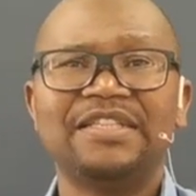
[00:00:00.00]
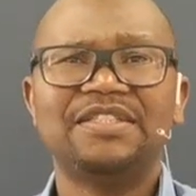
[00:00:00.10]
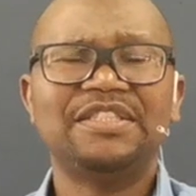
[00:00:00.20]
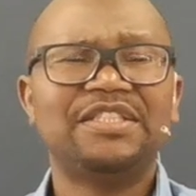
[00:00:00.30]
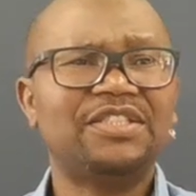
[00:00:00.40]

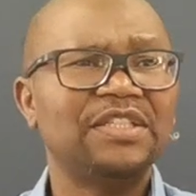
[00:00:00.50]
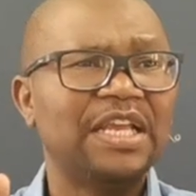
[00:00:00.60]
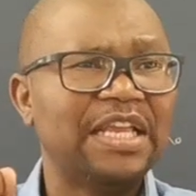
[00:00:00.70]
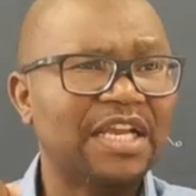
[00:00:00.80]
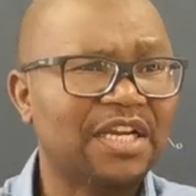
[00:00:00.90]
Just
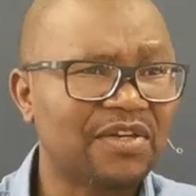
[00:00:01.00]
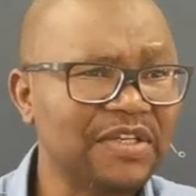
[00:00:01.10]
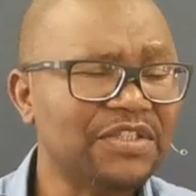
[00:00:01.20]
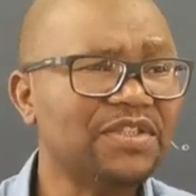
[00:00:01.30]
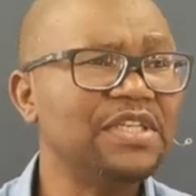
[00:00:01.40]

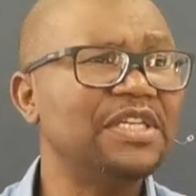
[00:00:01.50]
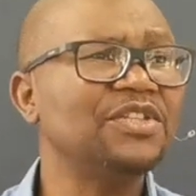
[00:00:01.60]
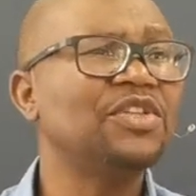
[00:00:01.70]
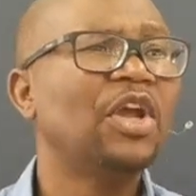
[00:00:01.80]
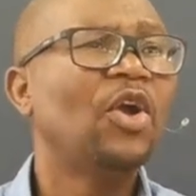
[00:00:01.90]

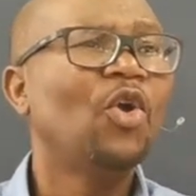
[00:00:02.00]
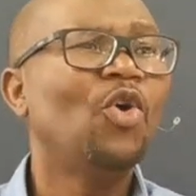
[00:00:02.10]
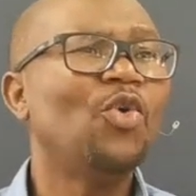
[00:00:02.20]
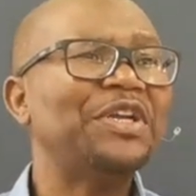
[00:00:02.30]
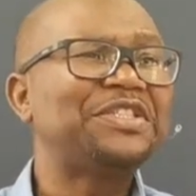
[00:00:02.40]
Christians
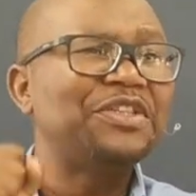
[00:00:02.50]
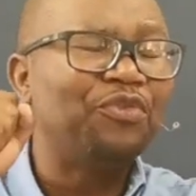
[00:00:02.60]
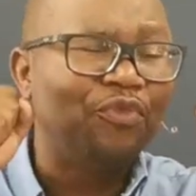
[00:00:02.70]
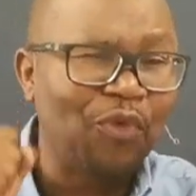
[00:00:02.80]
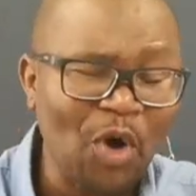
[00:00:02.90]
who were
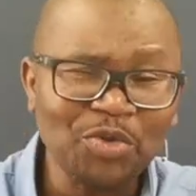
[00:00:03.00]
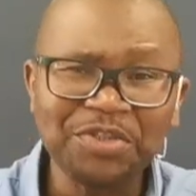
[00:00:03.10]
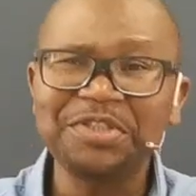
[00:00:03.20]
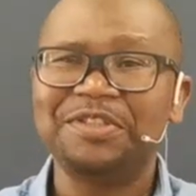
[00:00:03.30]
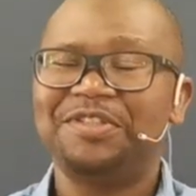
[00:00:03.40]

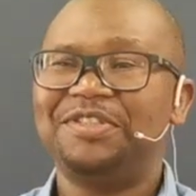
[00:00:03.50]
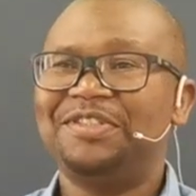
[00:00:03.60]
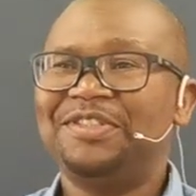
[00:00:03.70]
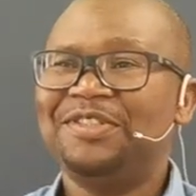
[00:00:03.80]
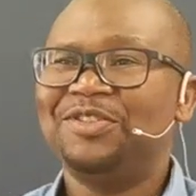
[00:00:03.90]
devoted
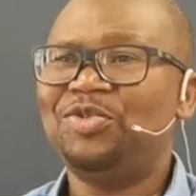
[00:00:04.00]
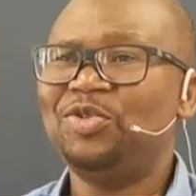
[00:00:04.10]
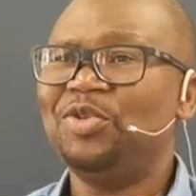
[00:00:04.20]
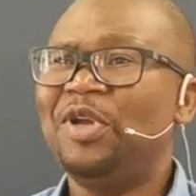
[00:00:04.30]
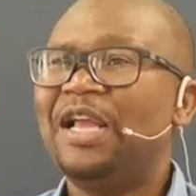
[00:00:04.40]

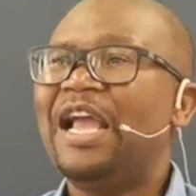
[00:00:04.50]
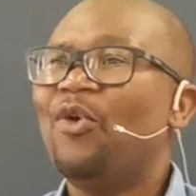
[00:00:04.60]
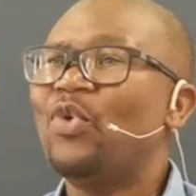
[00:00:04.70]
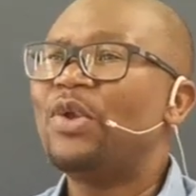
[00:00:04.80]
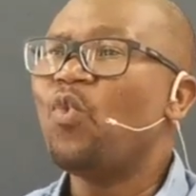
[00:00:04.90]
to,
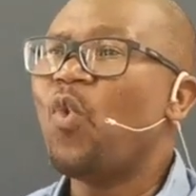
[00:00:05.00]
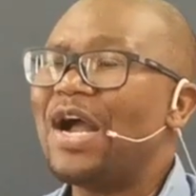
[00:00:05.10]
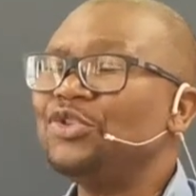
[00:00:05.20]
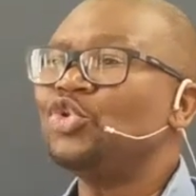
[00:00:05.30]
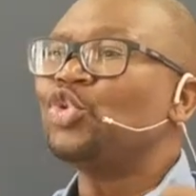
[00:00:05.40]
we
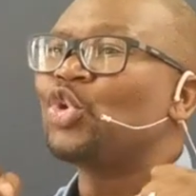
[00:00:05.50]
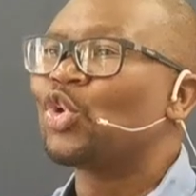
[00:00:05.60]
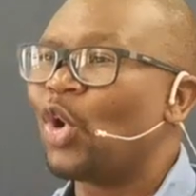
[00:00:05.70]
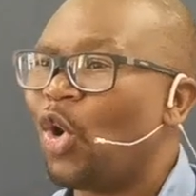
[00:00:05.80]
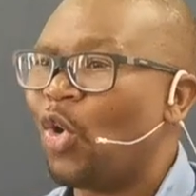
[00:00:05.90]
want to
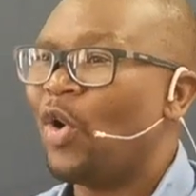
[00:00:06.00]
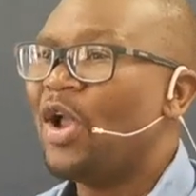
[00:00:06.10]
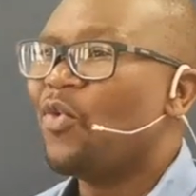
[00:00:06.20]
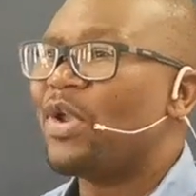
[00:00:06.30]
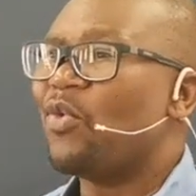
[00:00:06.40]
grow.
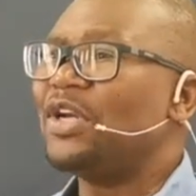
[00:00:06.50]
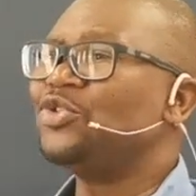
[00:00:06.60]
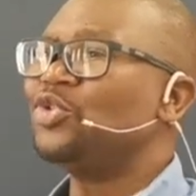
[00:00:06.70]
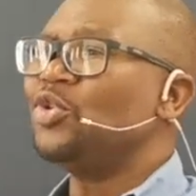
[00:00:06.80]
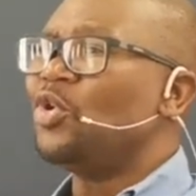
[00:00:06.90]
We
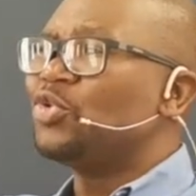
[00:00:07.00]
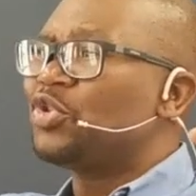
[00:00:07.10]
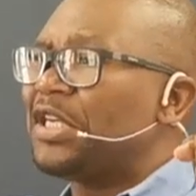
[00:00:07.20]
want to know